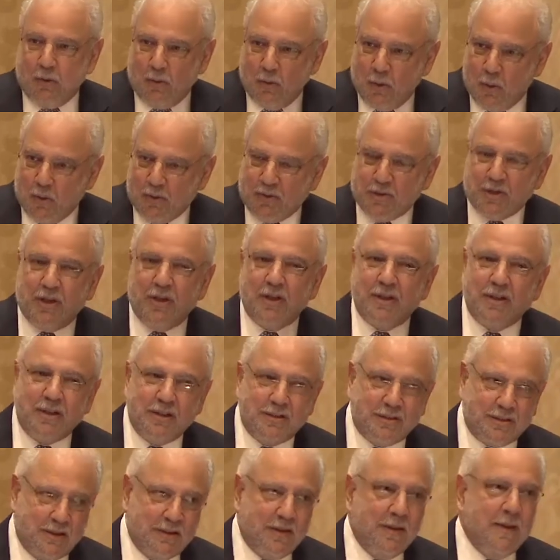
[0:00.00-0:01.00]
who she
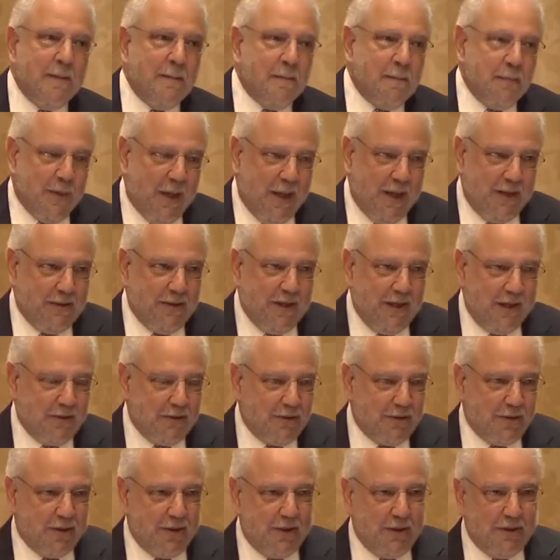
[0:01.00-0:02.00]
is, and, and, and
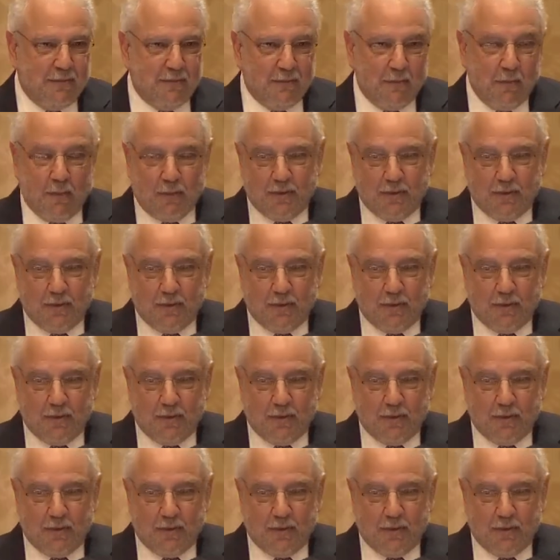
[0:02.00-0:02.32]
she,